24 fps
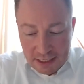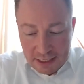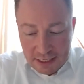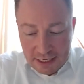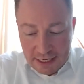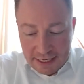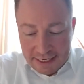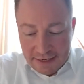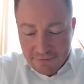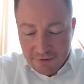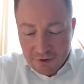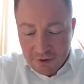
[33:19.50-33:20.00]
I
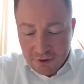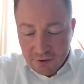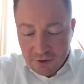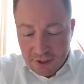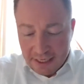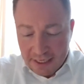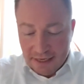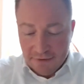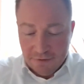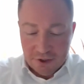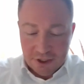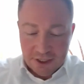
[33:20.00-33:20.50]
give you
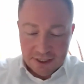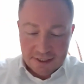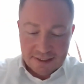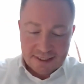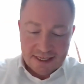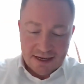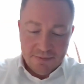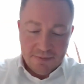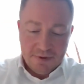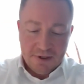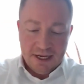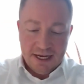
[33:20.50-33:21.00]
an
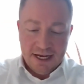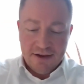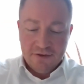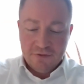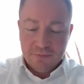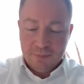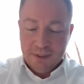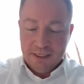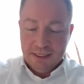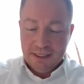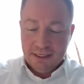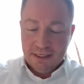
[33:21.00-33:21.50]
example. I have
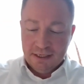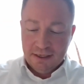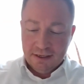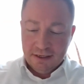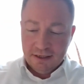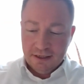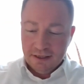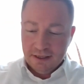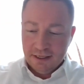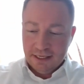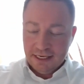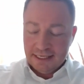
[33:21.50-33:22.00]
been
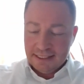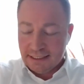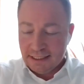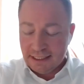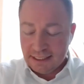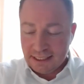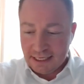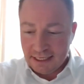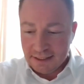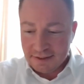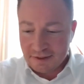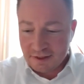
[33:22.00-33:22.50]
at a
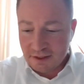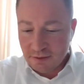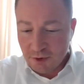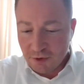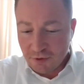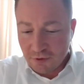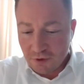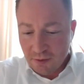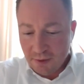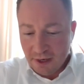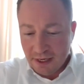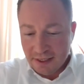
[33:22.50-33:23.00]
customer
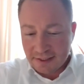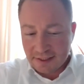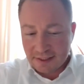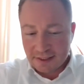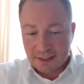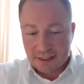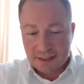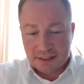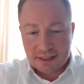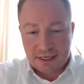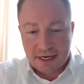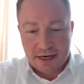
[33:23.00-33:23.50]
from us,
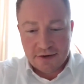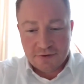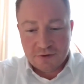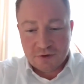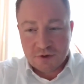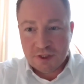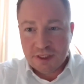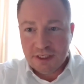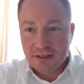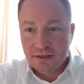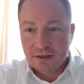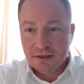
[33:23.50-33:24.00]
and I have
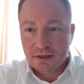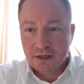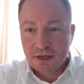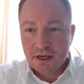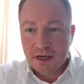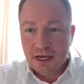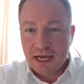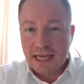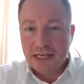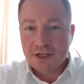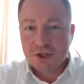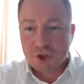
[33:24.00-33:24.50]
seen
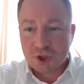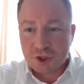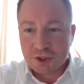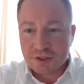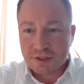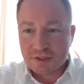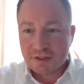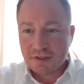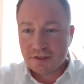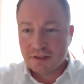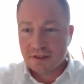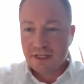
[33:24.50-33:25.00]

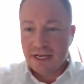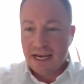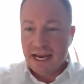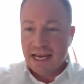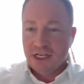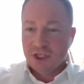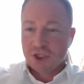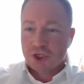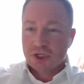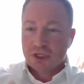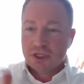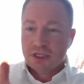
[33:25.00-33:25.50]
engines, the
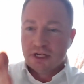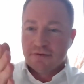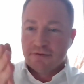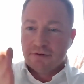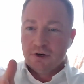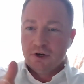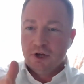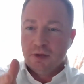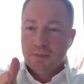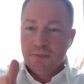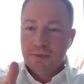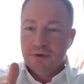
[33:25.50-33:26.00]
engine
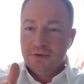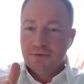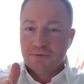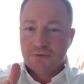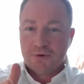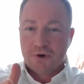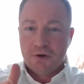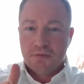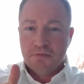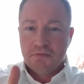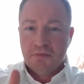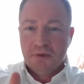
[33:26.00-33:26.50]
development
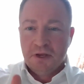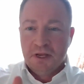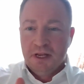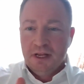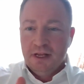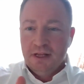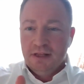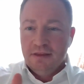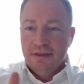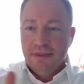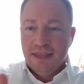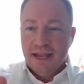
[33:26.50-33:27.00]
from
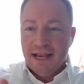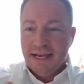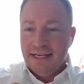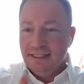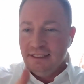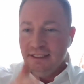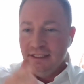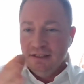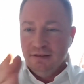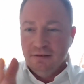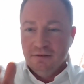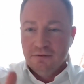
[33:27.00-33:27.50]

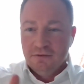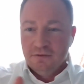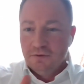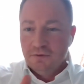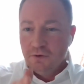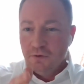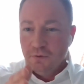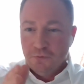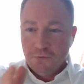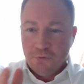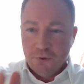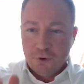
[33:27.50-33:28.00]

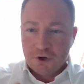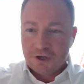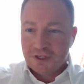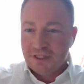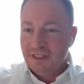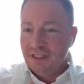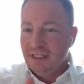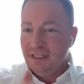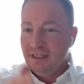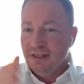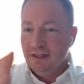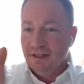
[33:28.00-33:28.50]

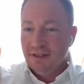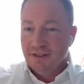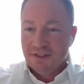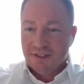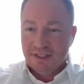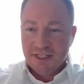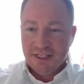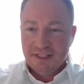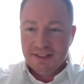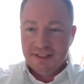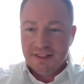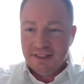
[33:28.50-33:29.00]
1940,
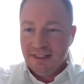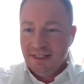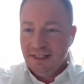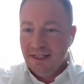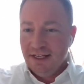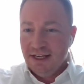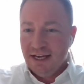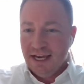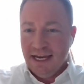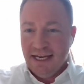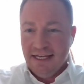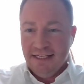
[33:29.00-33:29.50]

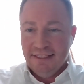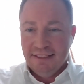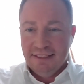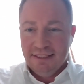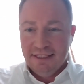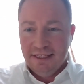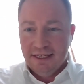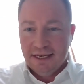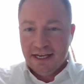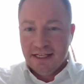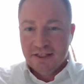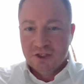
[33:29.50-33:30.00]
60,
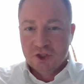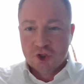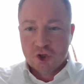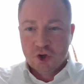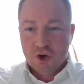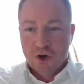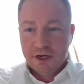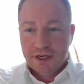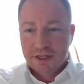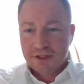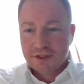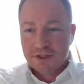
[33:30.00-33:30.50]
80, and so
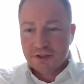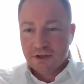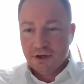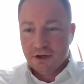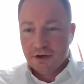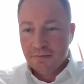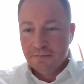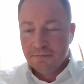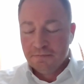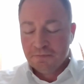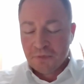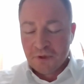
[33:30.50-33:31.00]
on and so
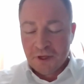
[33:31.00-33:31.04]
on.